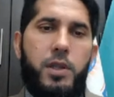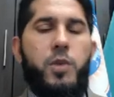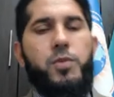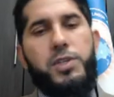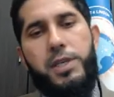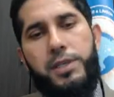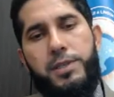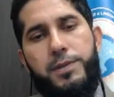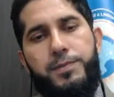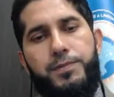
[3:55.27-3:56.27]
Number
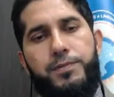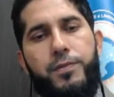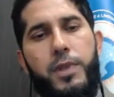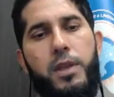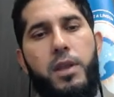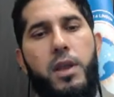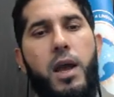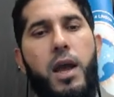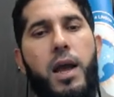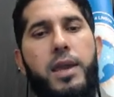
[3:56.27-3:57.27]
six, I